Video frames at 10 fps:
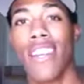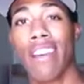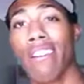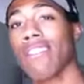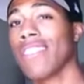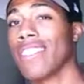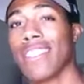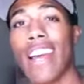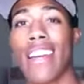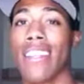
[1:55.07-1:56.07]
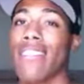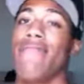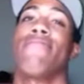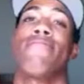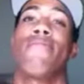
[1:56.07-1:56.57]
Here is like
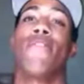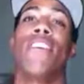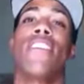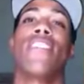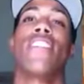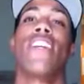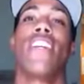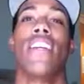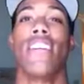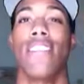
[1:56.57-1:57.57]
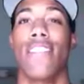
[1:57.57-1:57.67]
fucking city.